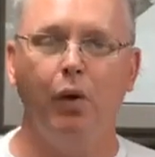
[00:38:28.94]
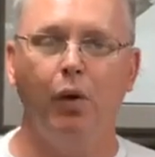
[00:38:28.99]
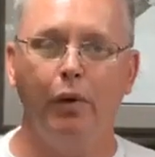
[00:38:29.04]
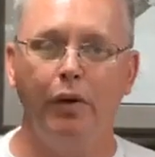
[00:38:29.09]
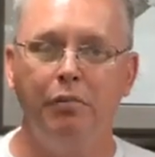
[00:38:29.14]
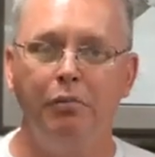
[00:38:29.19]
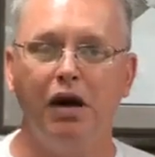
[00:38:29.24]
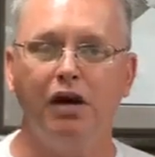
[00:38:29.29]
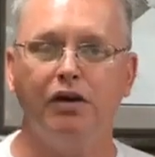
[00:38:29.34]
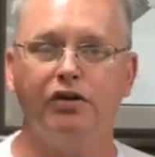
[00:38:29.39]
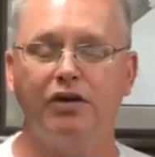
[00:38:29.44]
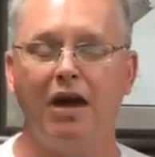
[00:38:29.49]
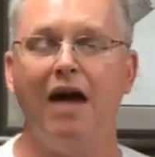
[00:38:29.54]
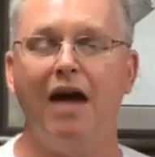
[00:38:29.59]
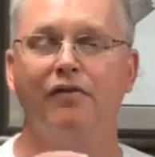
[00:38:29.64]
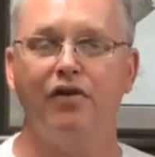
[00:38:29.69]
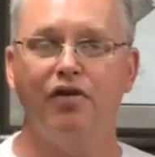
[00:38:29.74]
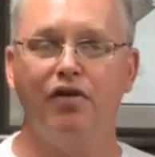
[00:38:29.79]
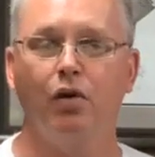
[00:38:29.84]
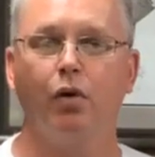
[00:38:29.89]
But we must
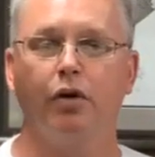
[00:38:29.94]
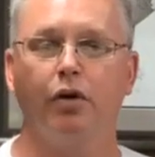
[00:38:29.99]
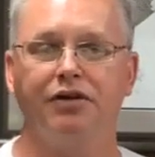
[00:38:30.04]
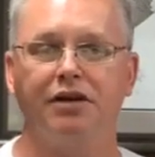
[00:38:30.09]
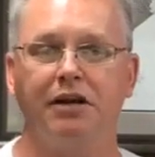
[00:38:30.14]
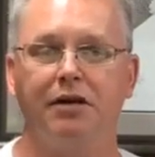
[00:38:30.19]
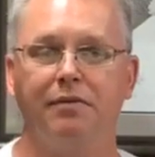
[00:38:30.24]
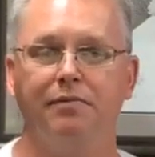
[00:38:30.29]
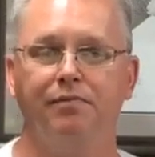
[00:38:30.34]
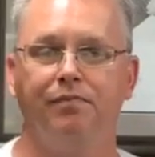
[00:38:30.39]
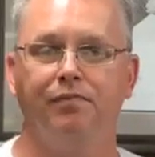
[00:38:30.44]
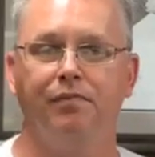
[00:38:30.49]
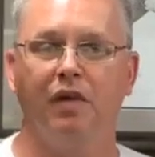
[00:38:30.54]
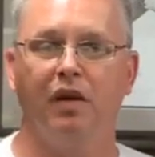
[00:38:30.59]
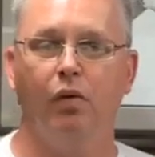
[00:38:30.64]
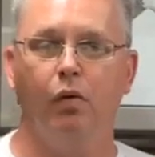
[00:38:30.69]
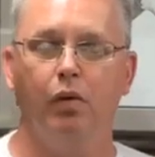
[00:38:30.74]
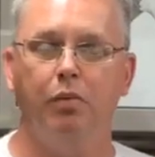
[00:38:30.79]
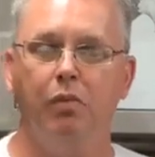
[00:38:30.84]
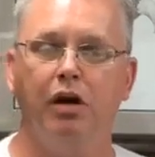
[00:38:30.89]
have authority.
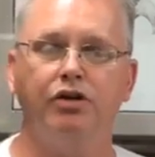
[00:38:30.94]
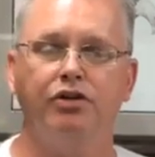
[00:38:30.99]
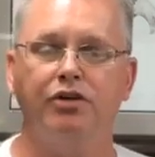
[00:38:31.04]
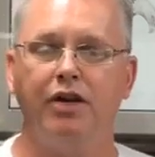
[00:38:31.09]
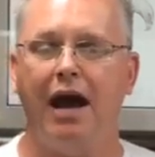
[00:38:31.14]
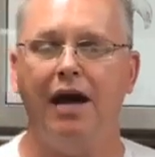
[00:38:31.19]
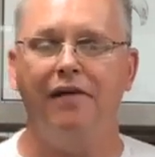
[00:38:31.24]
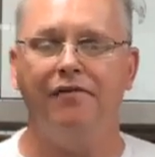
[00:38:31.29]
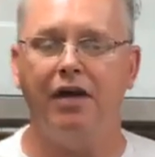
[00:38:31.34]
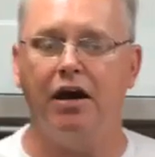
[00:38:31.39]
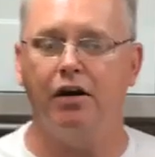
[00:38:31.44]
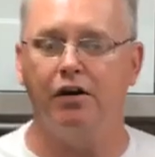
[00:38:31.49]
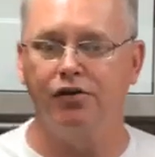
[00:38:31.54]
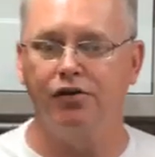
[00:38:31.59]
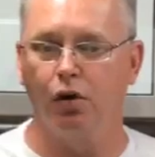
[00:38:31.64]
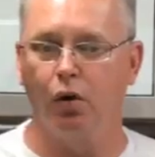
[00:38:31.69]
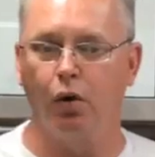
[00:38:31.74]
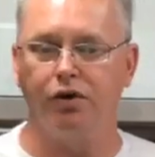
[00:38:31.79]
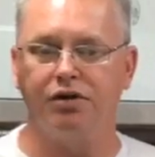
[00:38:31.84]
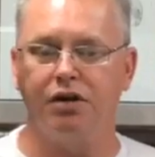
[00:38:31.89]
We must have that
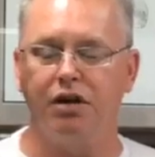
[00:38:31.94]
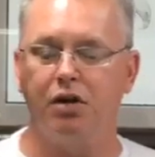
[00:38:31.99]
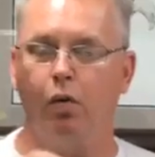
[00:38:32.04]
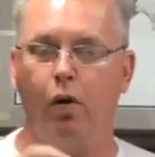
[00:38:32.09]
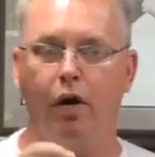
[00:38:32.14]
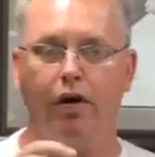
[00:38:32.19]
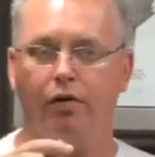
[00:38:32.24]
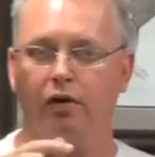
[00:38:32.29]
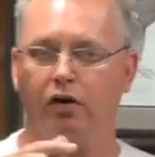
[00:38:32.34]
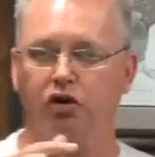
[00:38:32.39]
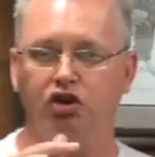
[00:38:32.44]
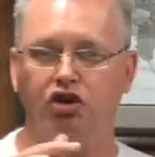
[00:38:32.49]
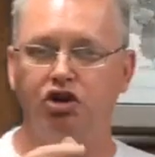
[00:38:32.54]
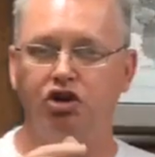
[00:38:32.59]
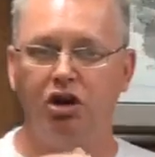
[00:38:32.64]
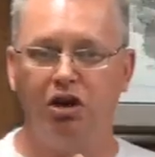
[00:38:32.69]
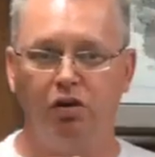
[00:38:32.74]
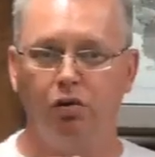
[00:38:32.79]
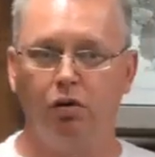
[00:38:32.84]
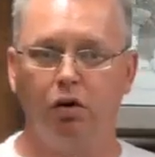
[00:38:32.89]
authority, whether it's
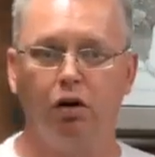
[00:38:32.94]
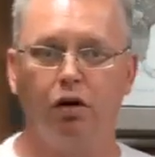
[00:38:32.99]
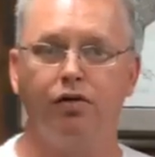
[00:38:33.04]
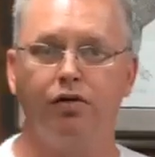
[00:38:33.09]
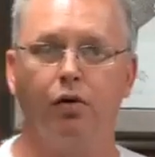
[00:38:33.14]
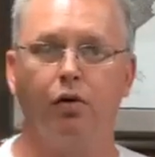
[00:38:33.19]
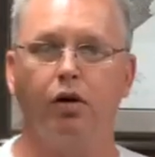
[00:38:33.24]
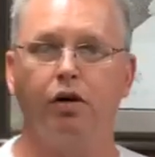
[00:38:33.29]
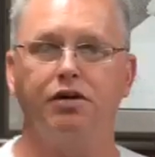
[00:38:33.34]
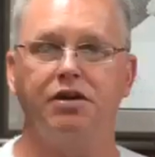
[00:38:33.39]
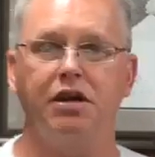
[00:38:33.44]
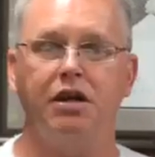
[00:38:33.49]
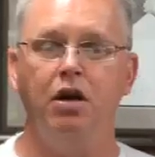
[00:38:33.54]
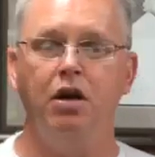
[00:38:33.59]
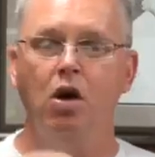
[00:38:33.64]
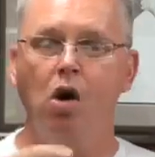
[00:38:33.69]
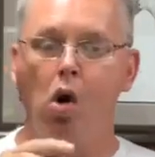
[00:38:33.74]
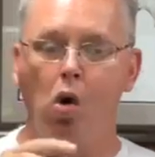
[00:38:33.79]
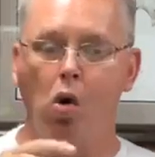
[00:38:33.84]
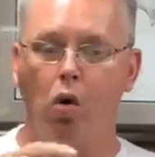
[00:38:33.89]
general
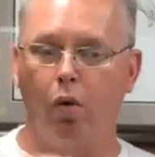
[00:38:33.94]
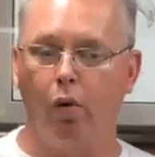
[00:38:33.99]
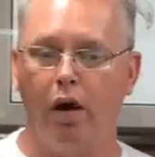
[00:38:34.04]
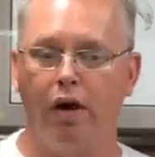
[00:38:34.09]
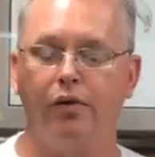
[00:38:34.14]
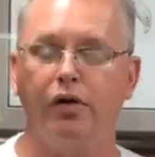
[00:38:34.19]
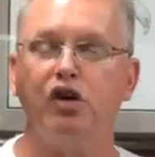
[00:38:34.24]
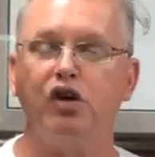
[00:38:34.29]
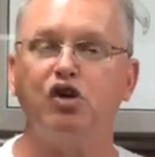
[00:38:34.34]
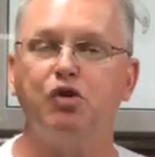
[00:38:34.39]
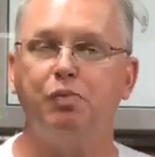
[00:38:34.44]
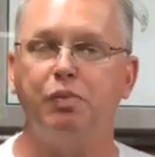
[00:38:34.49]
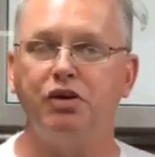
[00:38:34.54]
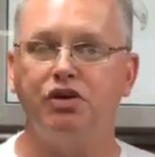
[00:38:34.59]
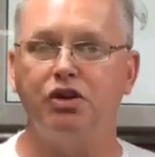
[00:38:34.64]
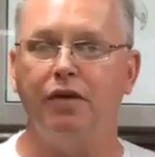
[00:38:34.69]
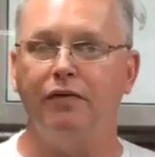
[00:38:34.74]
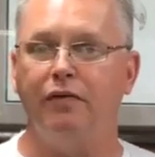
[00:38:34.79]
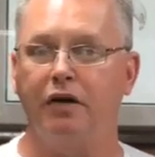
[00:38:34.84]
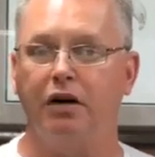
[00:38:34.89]
authority or whether it's
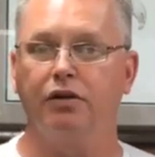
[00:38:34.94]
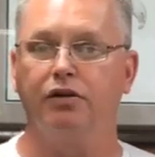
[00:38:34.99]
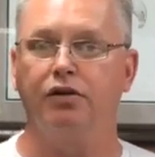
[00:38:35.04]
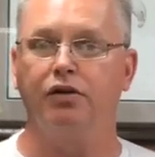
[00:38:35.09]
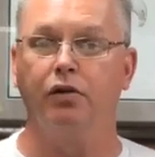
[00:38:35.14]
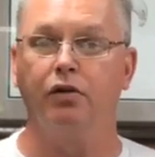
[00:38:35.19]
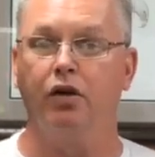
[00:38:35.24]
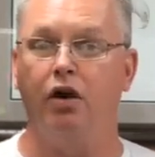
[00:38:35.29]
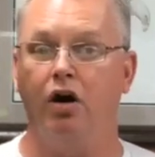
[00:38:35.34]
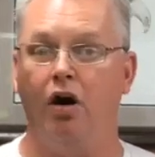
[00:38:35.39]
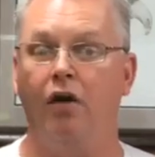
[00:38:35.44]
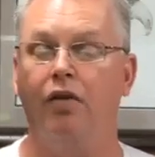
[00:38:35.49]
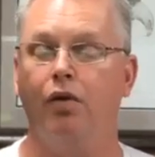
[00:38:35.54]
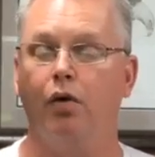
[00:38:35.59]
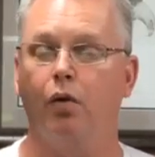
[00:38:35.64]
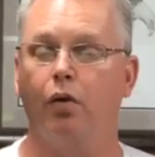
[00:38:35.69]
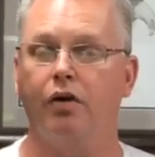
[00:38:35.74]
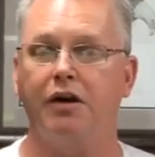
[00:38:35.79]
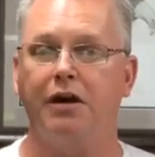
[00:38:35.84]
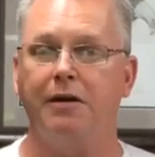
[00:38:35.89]
specific
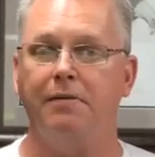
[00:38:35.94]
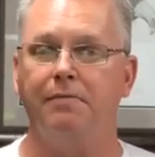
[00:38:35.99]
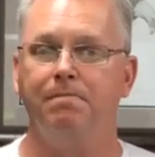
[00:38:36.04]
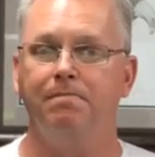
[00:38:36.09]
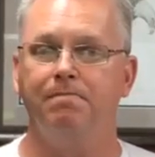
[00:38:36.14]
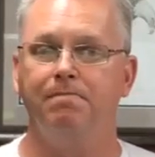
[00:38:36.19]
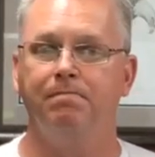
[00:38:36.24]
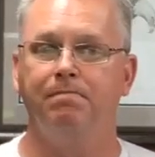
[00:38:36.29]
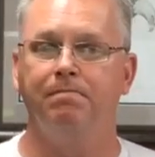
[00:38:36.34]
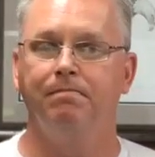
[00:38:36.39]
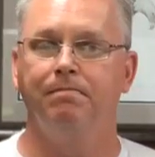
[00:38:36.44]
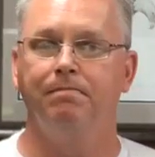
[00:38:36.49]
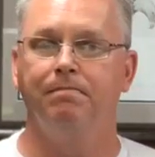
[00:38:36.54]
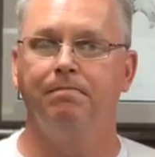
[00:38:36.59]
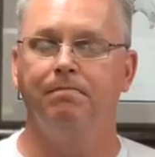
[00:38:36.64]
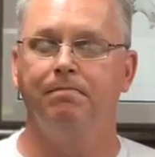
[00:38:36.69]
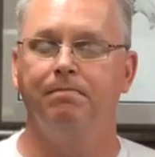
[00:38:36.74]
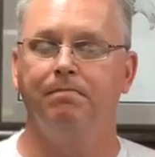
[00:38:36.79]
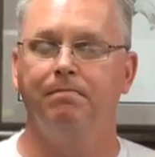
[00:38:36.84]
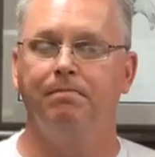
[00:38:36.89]
authority.
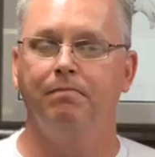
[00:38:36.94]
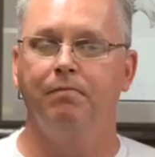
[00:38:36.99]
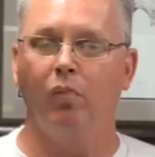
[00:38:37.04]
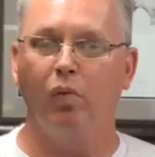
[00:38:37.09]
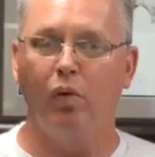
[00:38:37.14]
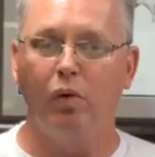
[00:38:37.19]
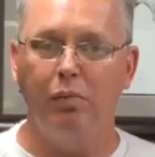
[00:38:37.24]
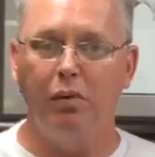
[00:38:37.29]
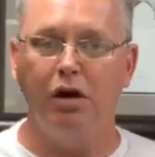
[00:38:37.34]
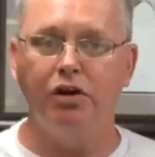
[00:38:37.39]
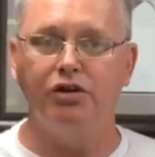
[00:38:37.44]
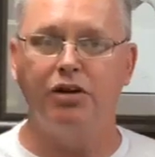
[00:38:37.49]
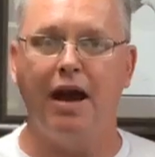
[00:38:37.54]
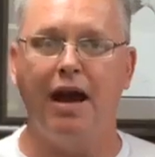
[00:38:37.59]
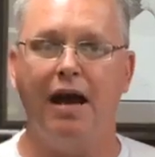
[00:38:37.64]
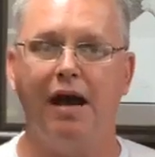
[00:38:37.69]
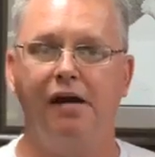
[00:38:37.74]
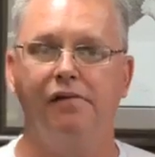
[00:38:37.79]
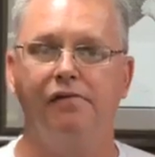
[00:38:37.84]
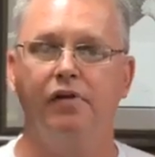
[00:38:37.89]
We must
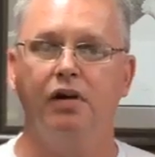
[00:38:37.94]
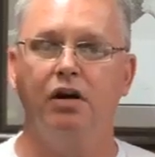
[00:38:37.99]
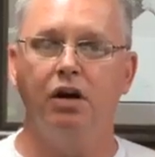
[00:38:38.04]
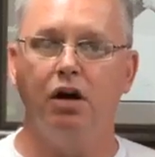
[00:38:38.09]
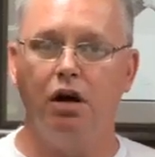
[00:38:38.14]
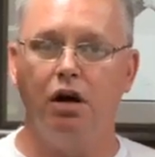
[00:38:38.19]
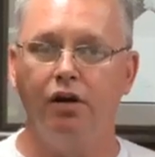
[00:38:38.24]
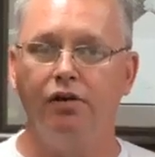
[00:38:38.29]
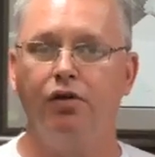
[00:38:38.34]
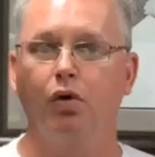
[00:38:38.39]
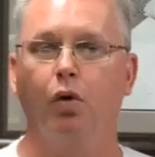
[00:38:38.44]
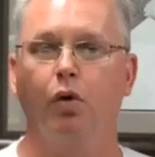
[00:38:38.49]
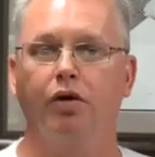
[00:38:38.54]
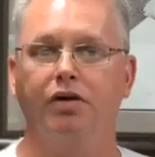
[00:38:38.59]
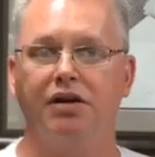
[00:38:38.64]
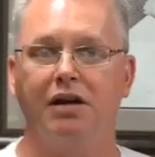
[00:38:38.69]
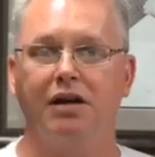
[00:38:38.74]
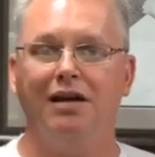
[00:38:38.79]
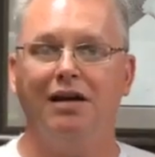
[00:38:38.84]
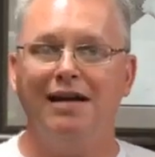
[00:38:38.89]
have
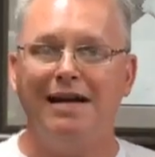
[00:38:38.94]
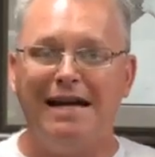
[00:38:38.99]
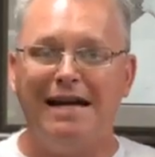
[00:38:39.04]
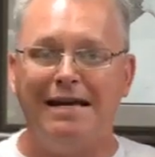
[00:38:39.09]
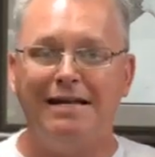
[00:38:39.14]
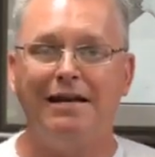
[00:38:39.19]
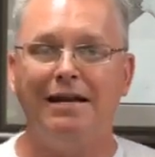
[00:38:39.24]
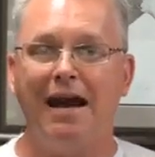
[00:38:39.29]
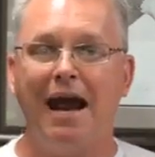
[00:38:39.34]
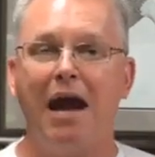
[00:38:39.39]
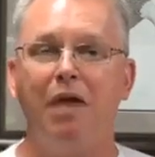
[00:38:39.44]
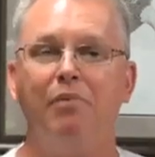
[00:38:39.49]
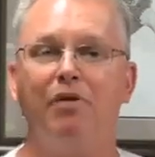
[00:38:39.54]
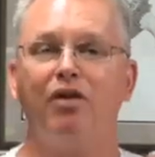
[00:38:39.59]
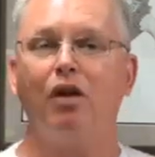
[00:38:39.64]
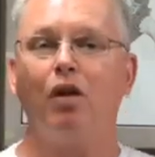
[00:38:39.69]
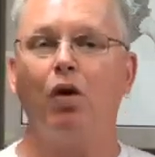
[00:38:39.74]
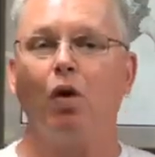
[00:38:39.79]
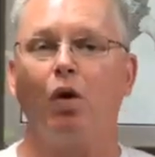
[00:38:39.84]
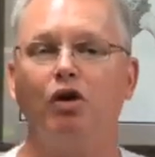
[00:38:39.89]
authority. In the
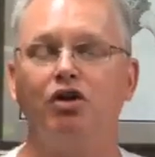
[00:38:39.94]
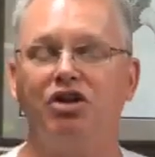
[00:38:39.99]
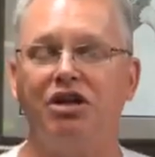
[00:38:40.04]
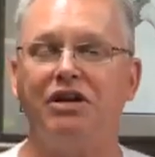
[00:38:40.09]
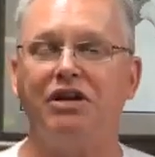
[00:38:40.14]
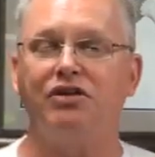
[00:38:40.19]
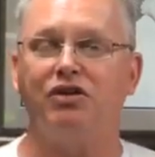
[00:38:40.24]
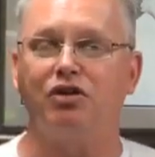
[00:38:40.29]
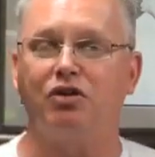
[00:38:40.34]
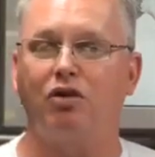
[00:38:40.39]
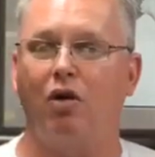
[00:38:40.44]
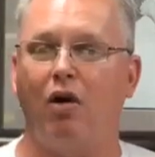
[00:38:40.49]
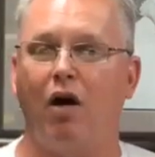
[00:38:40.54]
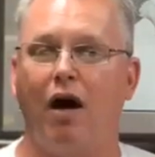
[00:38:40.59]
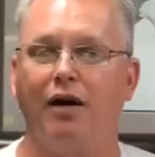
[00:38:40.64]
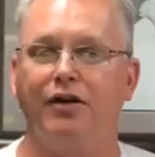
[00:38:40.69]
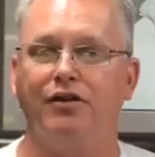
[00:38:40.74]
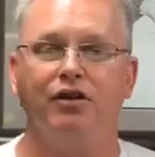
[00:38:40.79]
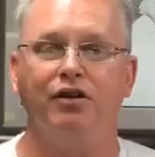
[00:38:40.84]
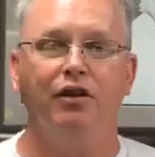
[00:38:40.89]
name of the Lord Jesus
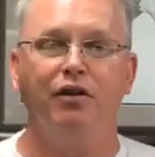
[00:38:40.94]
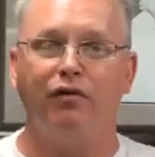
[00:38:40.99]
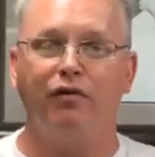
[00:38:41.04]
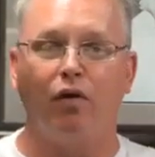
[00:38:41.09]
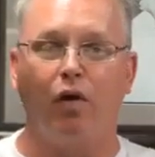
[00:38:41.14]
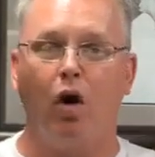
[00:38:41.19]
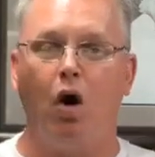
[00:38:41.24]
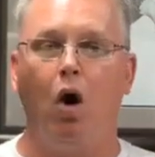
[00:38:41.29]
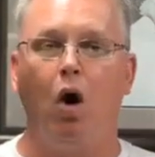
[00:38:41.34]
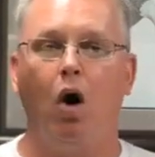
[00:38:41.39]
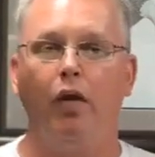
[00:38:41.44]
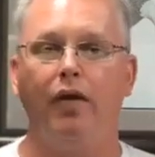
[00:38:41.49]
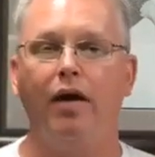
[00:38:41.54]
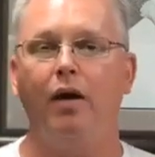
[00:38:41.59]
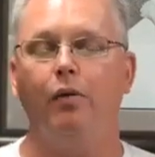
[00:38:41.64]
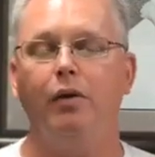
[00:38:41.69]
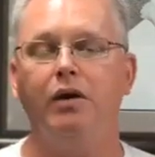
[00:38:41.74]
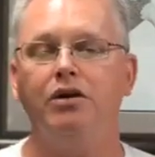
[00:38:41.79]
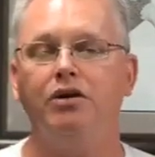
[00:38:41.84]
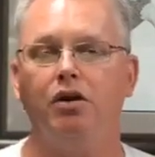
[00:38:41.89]
Christ, for all
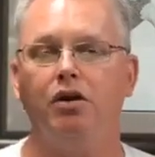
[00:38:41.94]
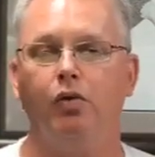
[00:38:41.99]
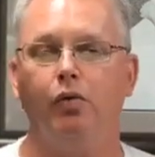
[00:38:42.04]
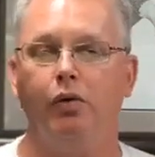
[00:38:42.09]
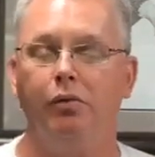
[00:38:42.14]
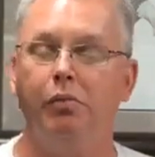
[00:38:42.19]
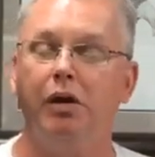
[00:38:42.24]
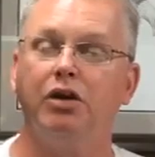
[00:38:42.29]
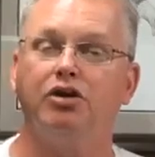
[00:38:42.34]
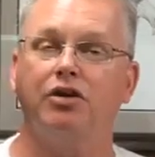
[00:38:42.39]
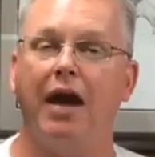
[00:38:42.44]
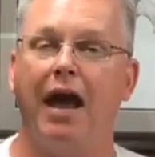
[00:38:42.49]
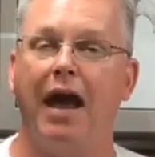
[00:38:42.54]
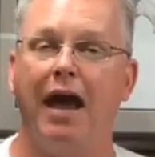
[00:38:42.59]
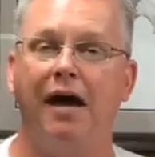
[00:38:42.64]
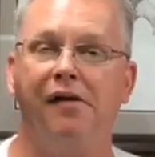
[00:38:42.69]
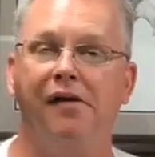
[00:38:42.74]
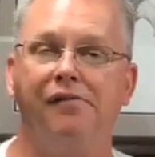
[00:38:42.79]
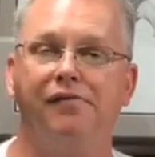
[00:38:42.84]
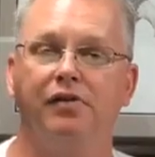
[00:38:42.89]
that we do, we must
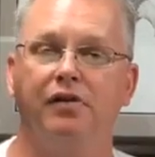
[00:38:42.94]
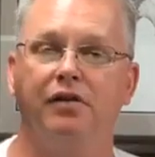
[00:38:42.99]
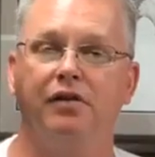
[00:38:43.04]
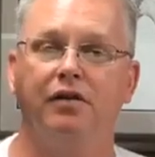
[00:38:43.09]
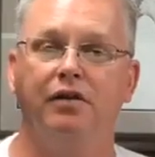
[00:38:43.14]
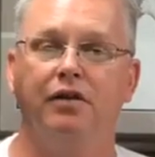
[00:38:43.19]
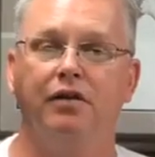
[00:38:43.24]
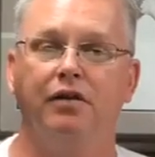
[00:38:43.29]
have